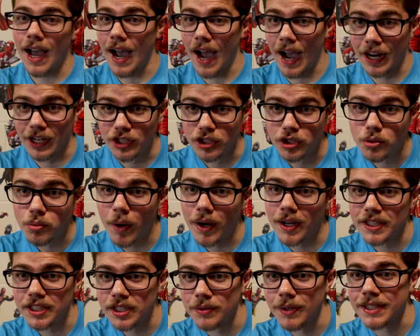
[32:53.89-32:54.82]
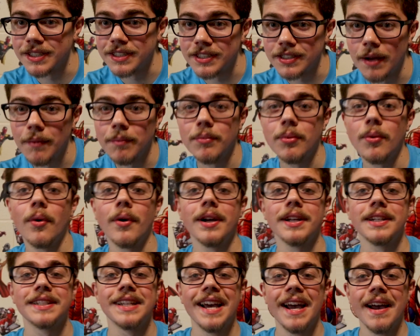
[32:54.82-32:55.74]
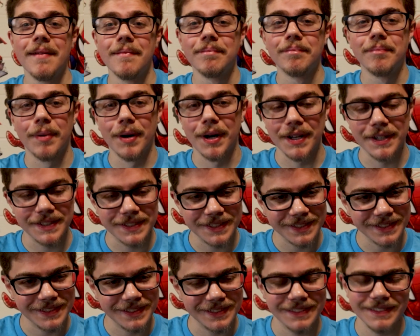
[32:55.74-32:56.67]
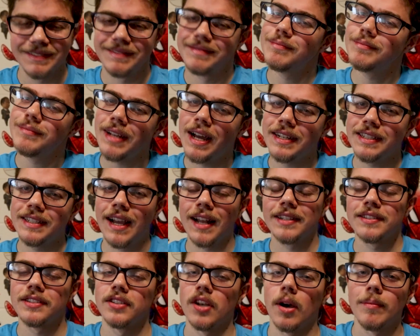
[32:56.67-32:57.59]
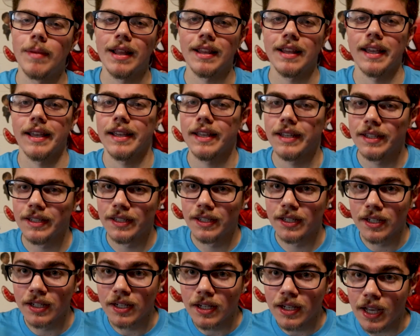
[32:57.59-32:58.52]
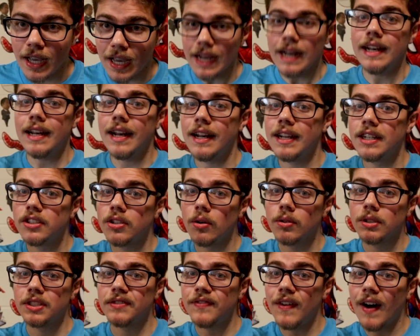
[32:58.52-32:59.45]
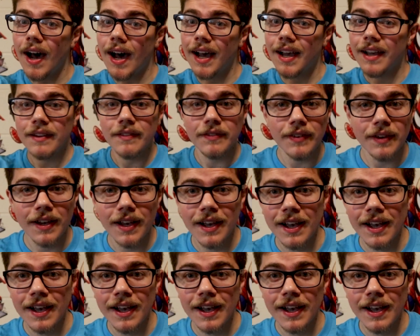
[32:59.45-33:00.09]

I do want to at some point, but not yet, so I'm not like, Indiana Jones 5?